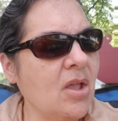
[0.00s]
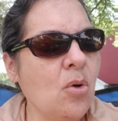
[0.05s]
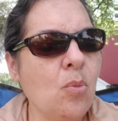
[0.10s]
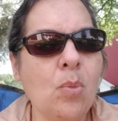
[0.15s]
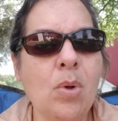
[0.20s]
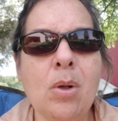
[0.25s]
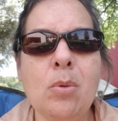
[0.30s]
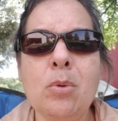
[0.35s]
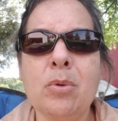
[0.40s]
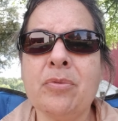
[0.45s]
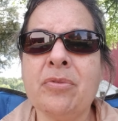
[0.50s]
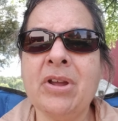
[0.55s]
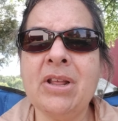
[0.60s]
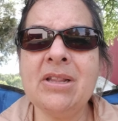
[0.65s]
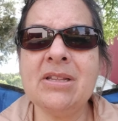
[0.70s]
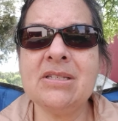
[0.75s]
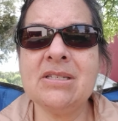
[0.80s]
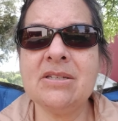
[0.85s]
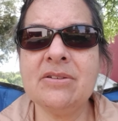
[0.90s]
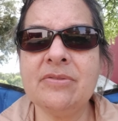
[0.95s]
Well, we're
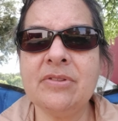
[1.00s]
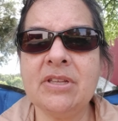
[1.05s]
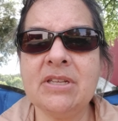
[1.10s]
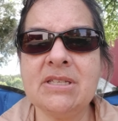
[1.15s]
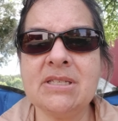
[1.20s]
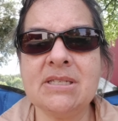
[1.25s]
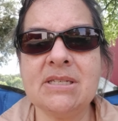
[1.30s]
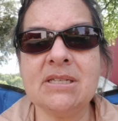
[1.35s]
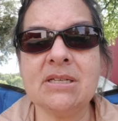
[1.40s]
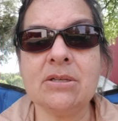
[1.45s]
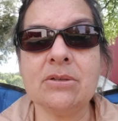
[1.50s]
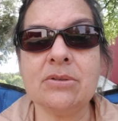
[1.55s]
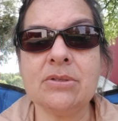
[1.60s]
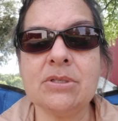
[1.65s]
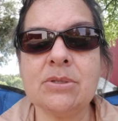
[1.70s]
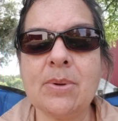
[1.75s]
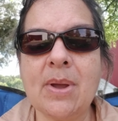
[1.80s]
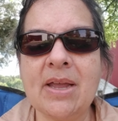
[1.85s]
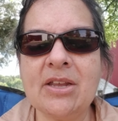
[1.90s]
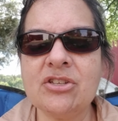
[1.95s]
relatively still,
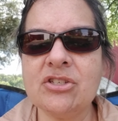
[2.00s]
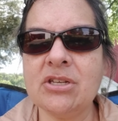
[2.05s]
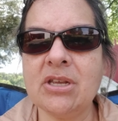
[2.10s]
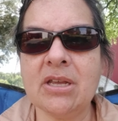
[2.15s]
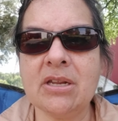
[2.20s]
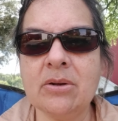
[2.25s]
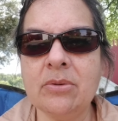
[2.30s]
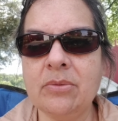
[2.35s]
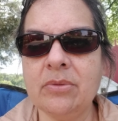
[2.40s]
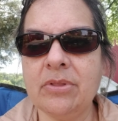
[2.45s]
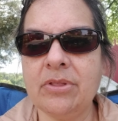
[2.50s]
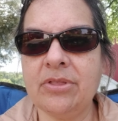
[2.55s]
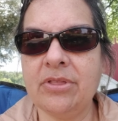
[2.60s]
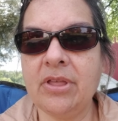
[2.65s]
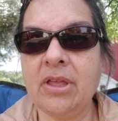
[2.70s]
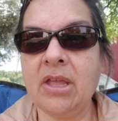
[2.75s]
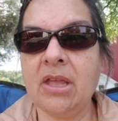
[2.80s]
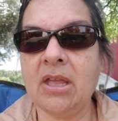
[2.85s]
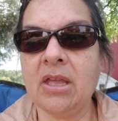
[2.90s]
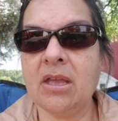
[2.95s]
so actually I don't
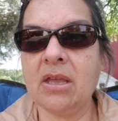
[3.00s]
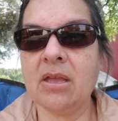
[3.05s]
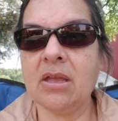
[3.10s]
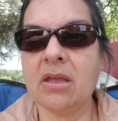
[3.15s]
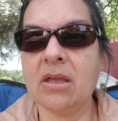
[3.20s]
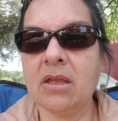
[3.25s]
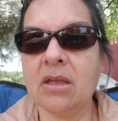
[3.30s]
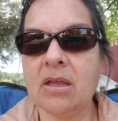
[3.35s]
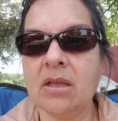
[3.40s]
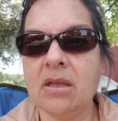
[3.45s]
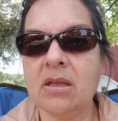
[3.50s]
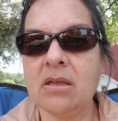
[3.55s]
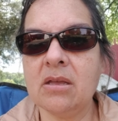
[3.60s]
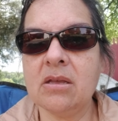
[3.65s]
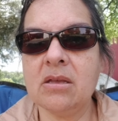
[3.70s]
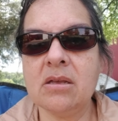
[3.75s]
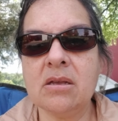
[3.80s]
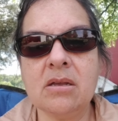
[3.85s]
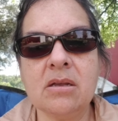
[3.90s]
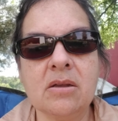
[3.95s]
think
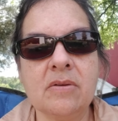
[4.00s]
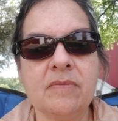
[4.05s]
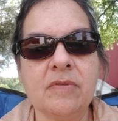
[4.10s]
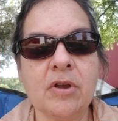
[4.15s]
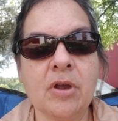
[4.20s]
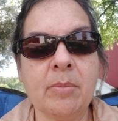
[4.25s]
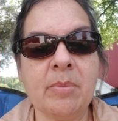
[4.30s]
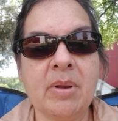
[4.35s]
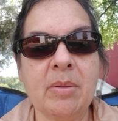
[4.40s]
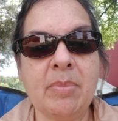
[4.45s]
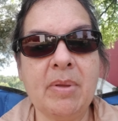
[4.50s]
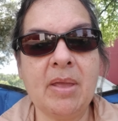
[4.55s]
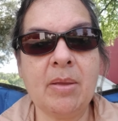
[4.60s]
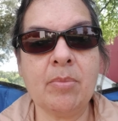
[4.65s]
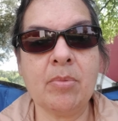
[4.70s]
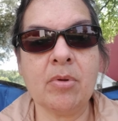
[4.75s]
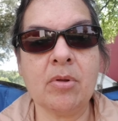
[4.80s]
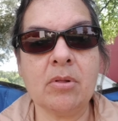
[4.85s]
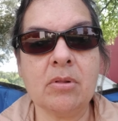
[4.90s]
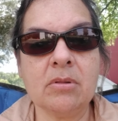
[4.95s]
very many
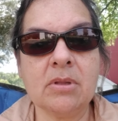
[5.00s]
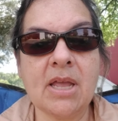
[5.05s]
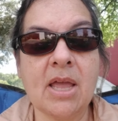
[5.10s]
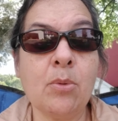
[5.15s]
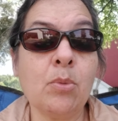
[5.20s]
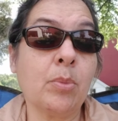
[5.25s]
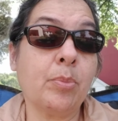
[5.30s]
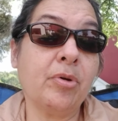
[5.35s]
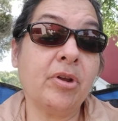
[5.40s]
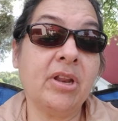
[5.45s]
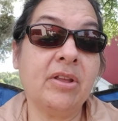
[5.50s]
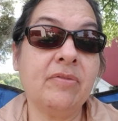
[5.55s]
people, and we're pretty